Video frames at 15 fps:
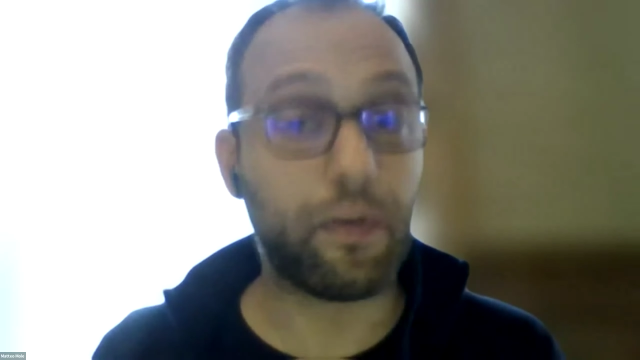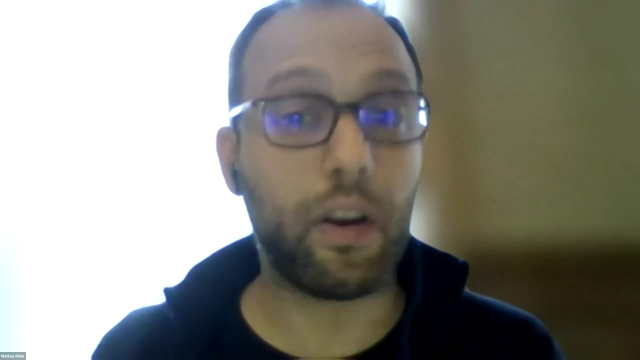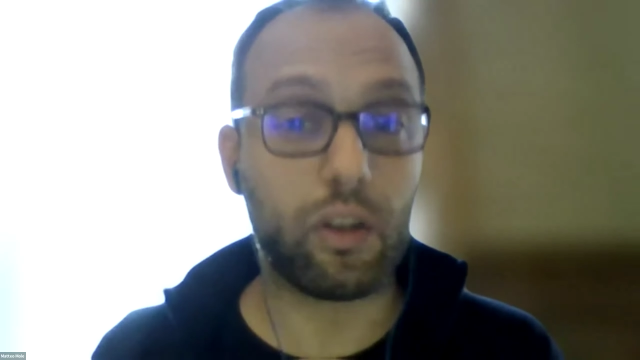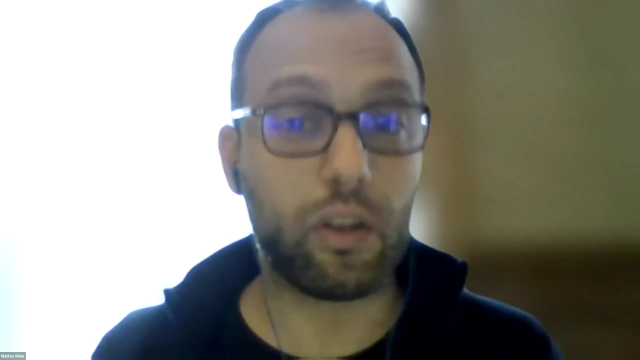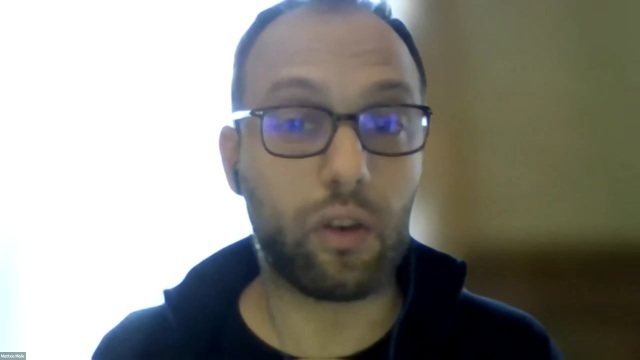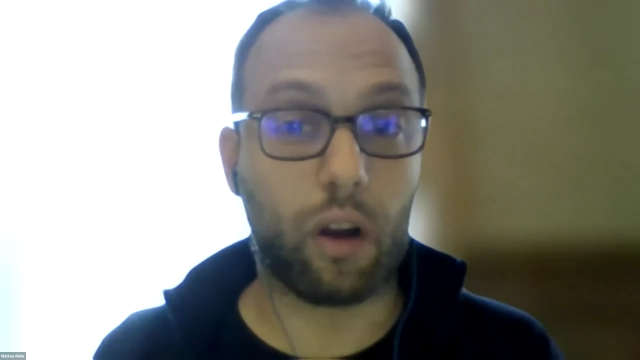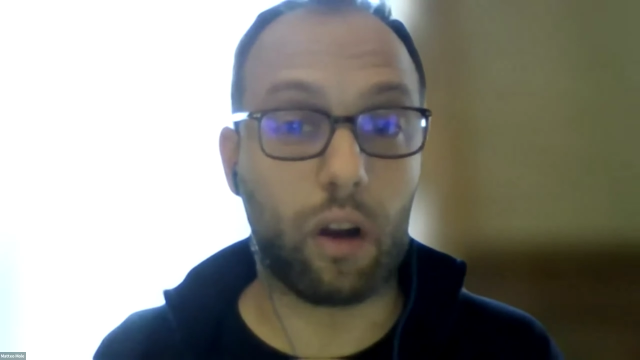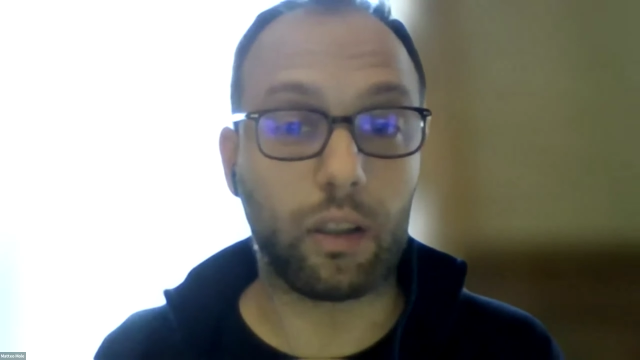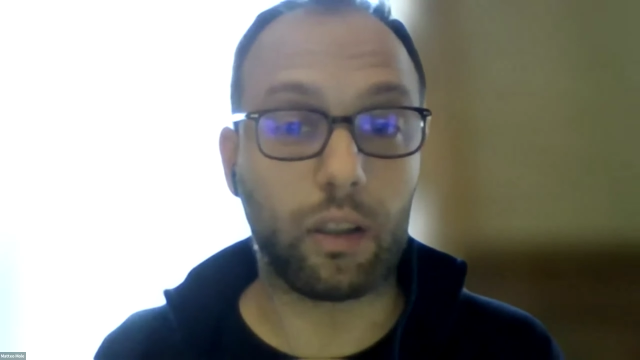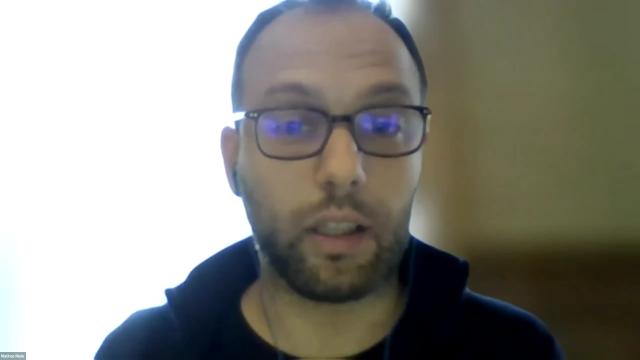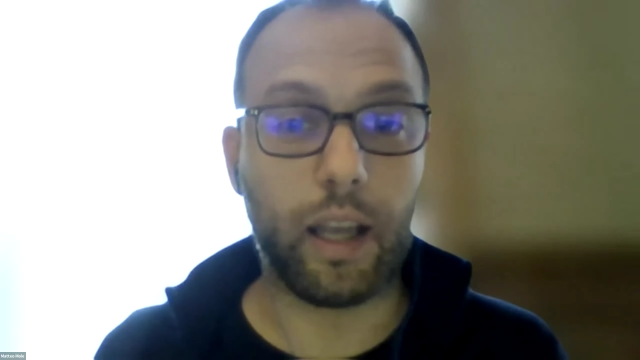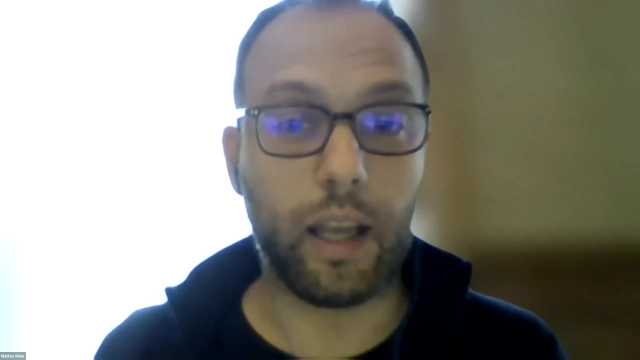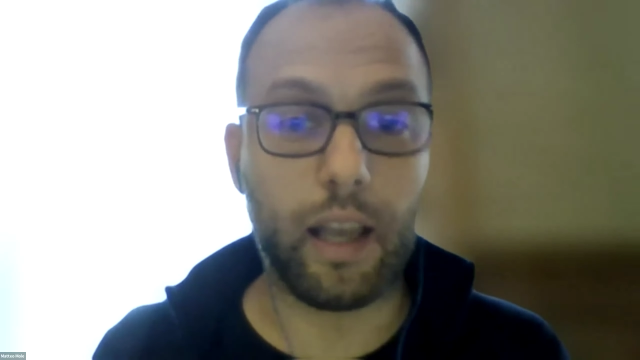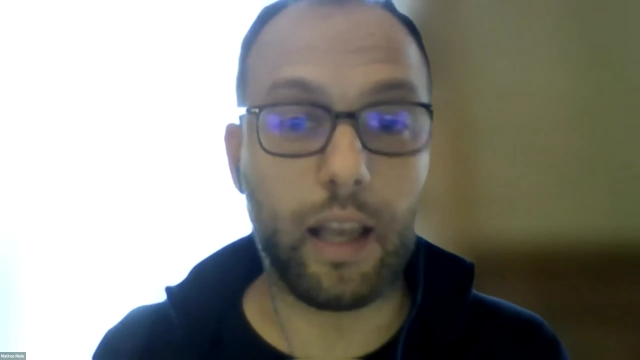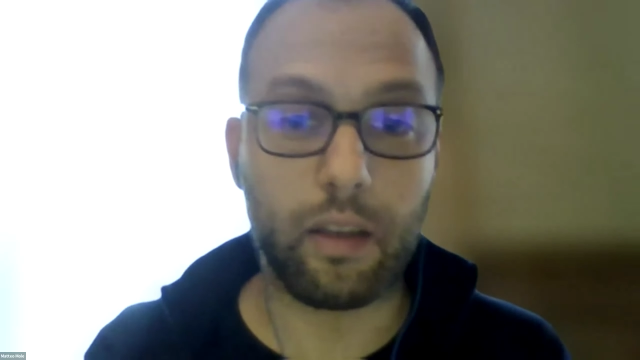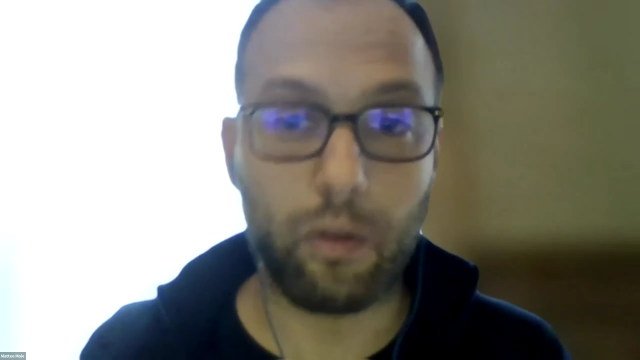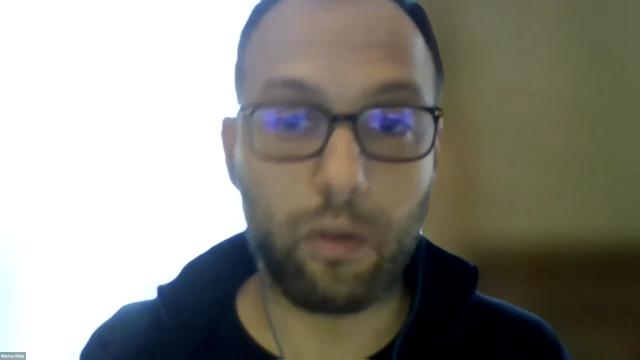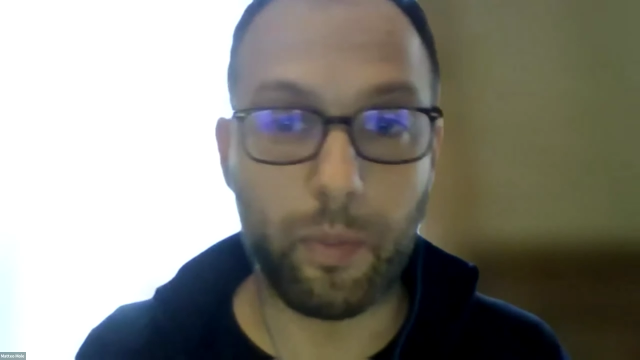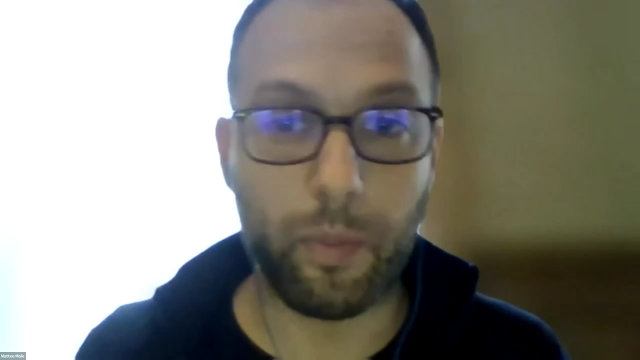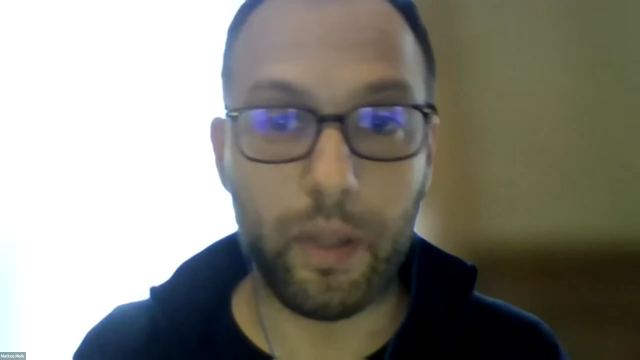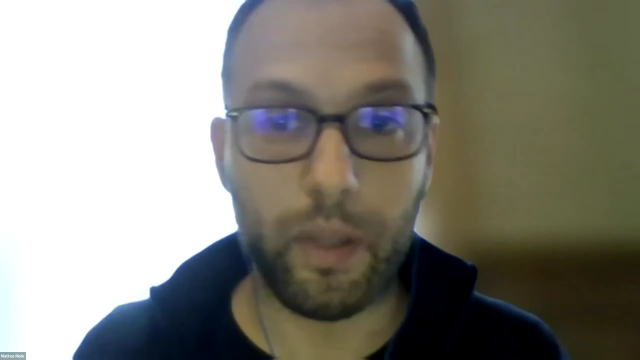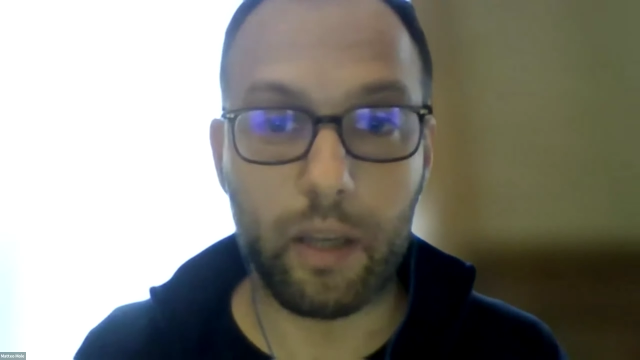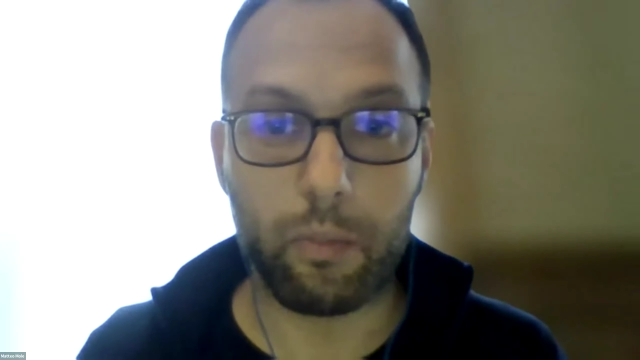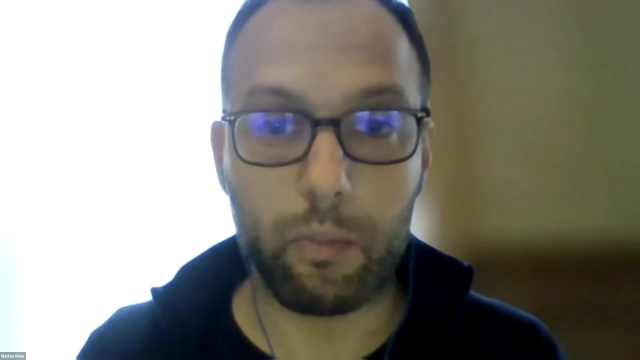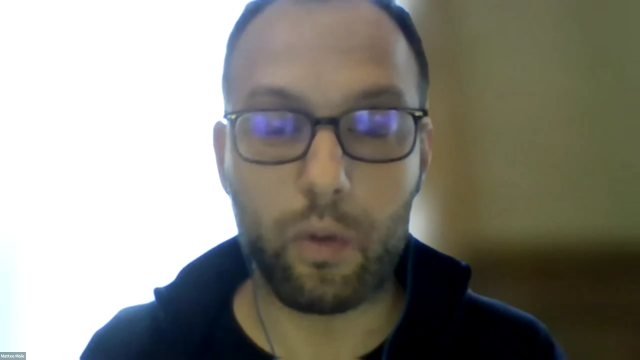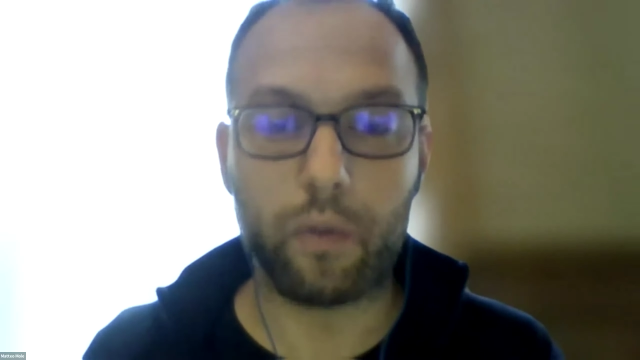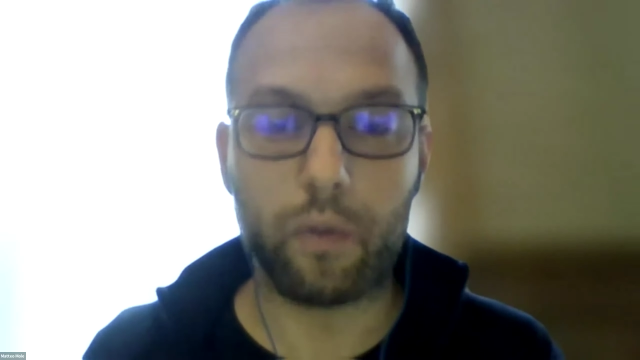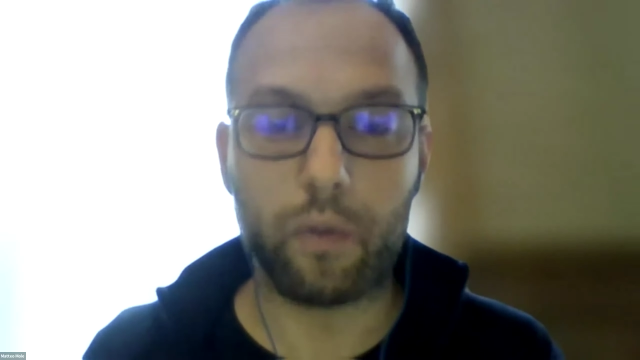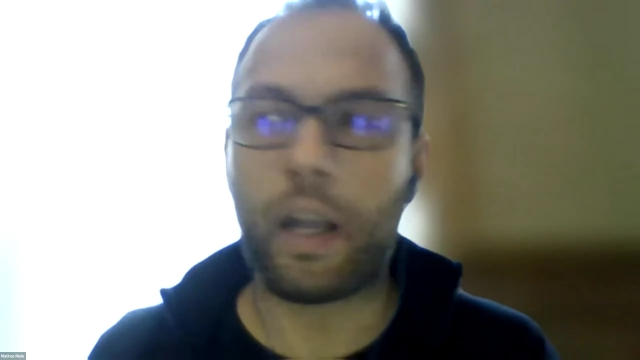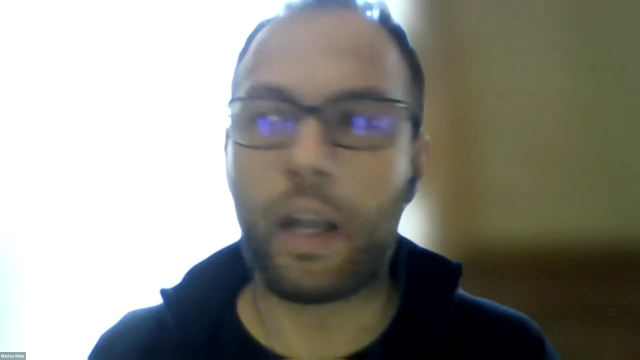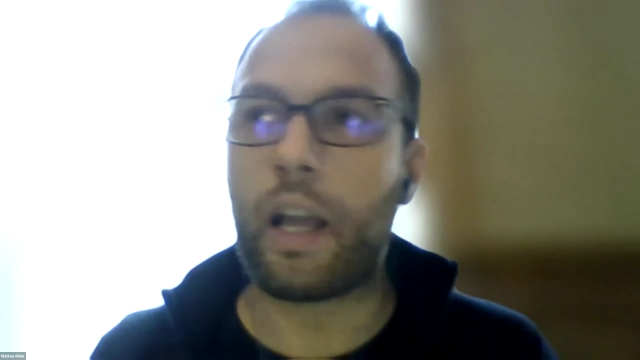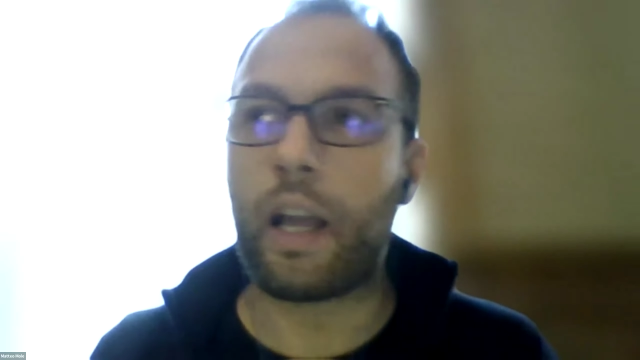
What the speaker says: strong as a European move.